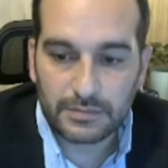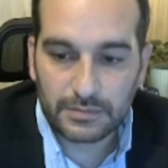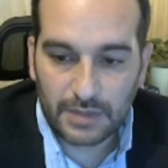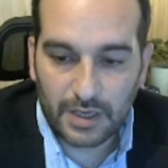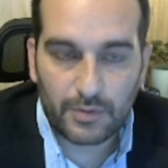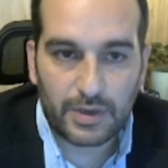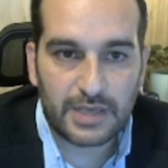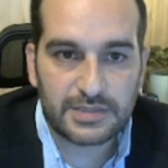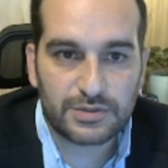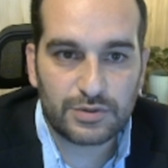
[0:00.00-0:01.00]
Now,
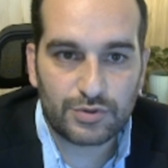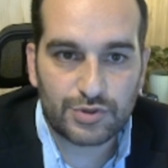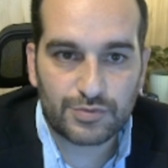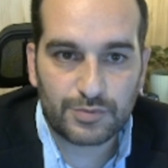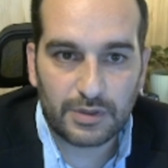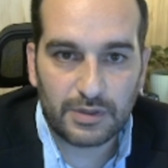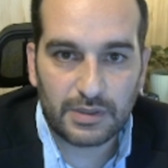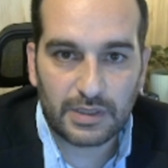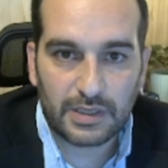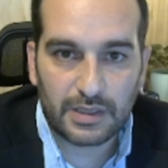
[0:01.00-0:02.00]
as
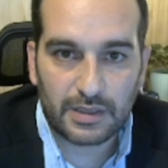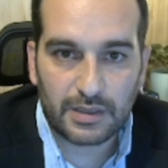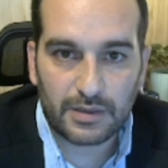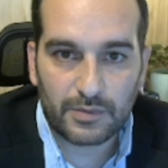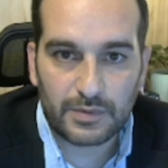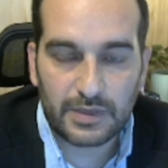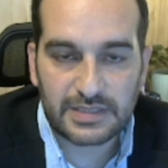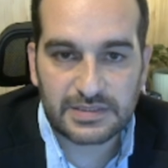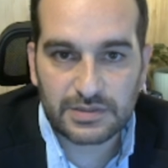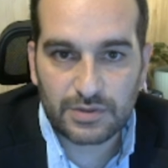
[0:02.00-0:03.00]
usual,
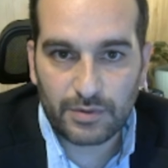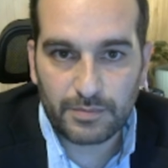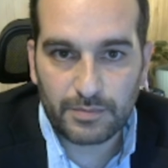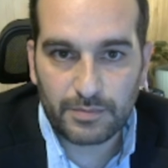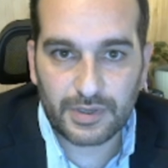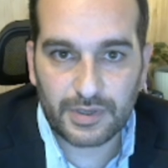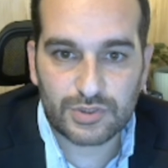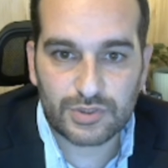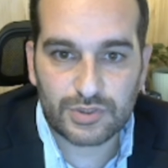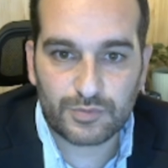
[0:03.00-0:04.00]
let's compare
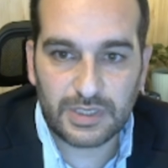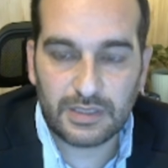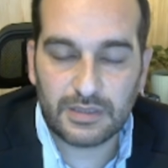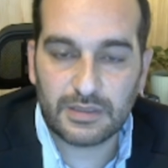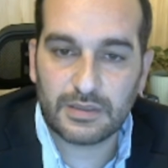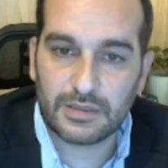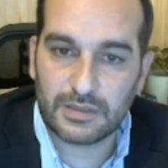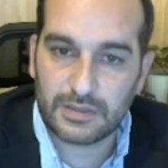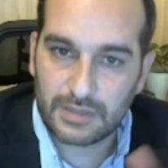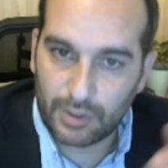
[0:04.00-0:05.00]
between
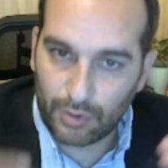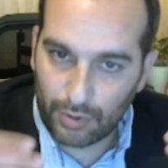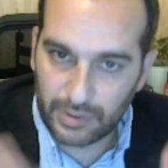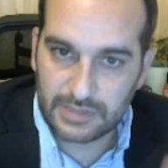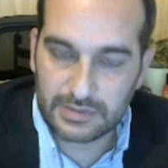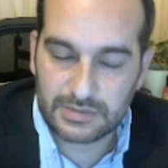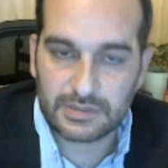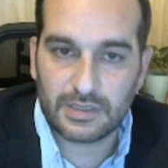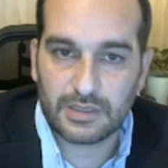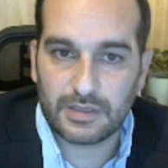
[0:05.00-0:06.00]
the current
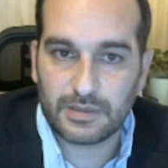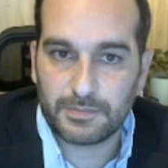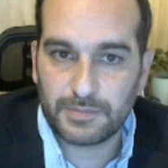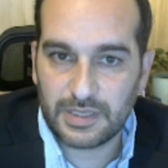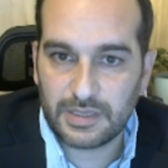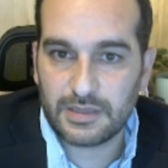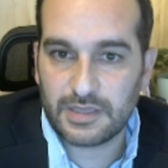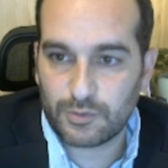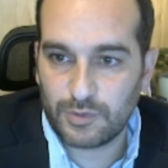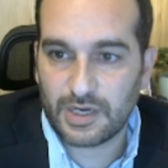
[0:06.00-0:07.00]
period
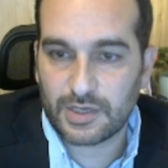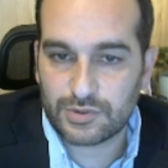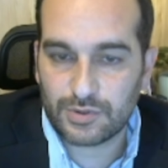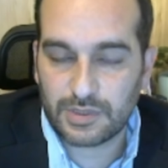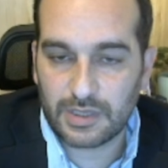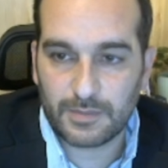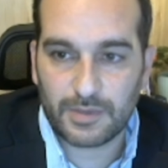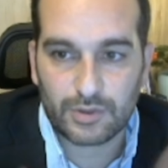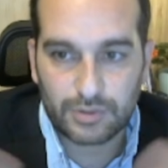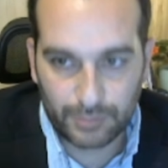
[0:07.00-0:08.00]
that we are talking
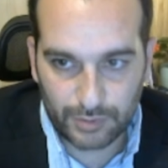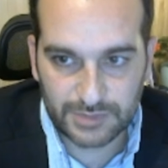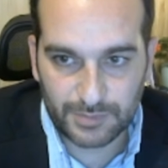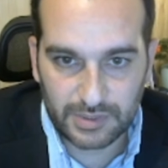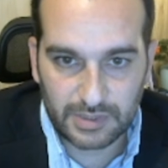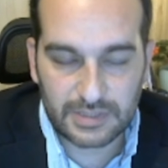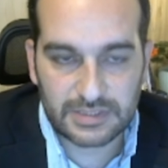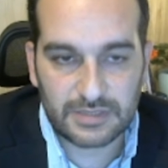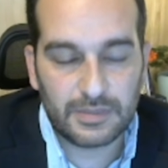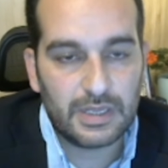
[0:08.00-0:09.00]
about,
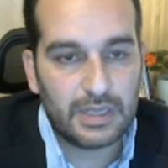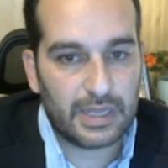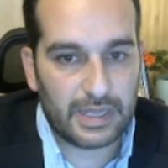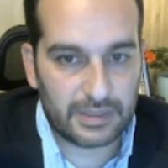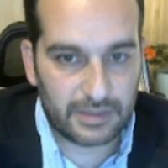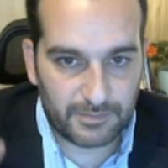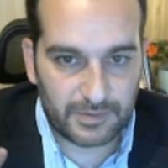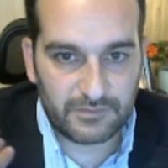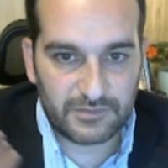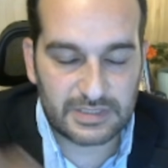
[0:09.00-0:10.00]
postmodernism, and the
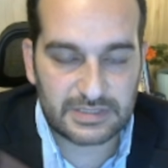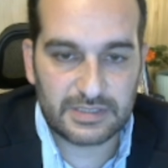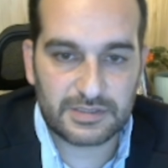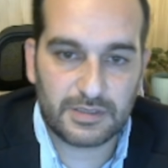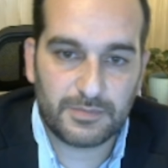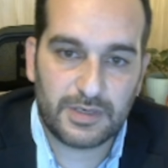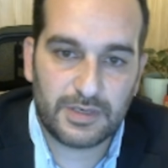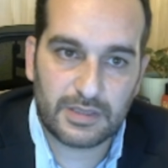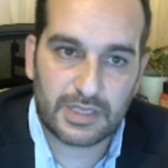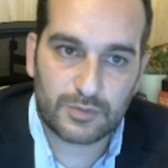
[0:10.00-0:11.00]
previous literary
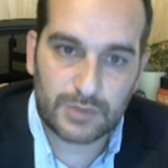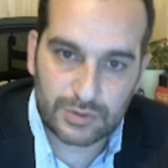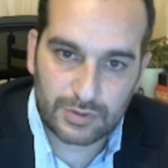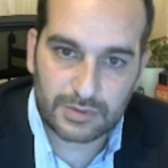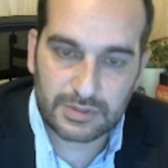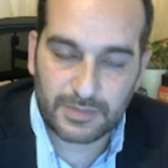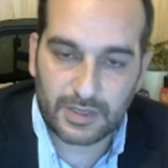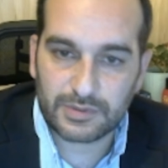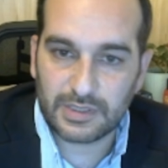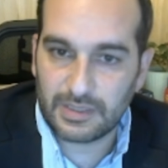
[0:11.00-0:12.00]
period that we talked
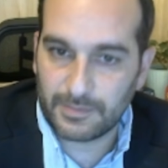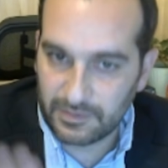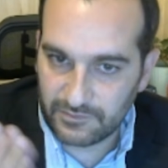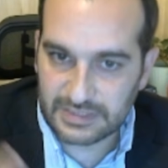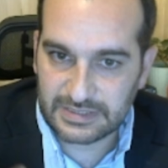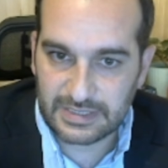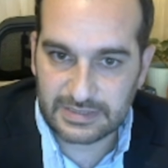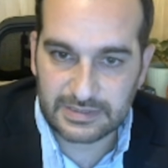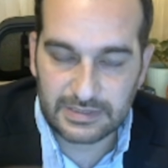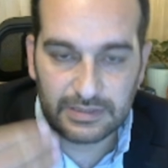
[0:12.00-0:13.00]
about in the previous
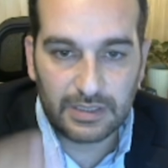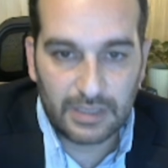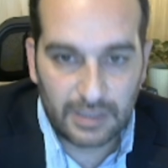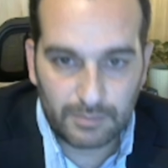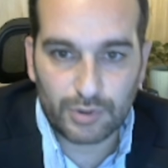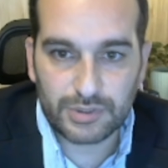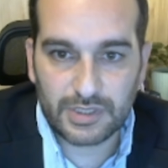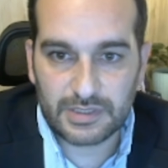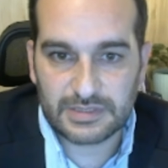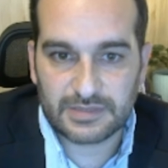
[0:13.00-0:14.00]
lesson,
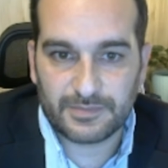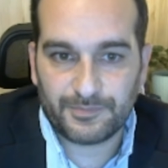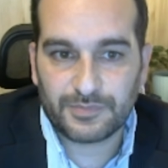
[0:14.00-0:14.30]
modernism.